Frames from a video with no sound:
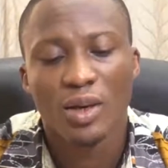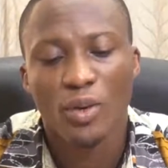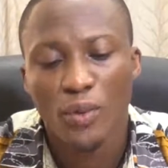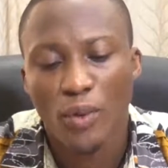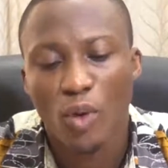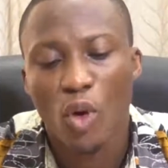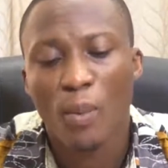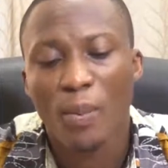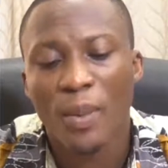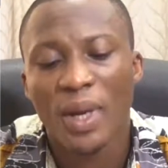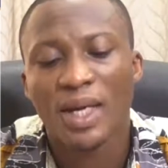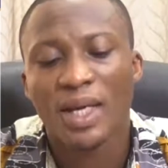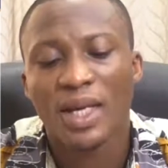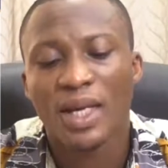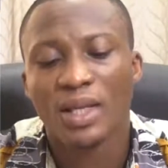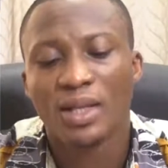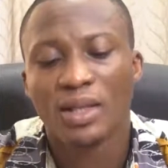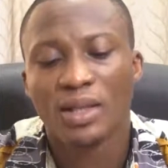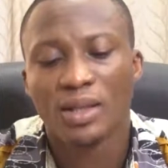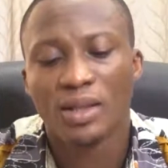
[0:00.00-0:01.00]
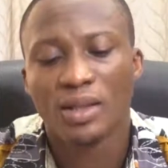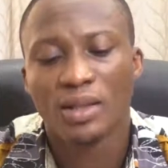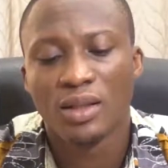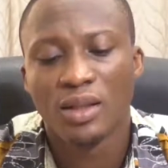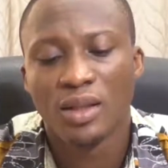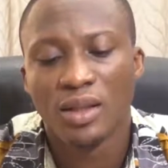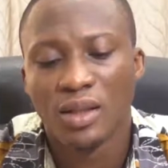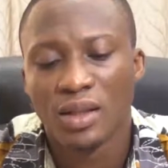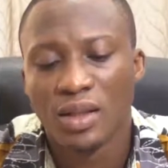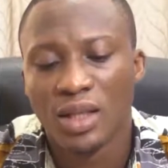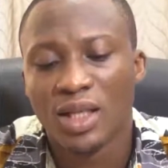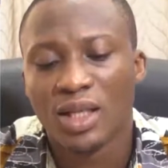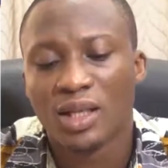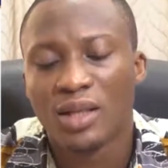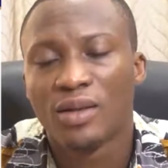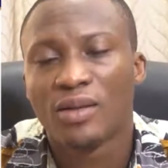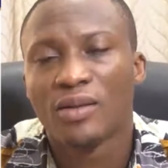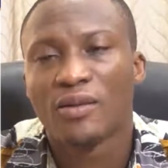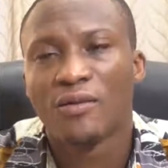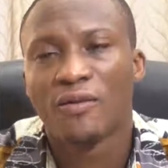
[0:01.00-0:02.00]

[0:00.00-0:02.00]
recommended this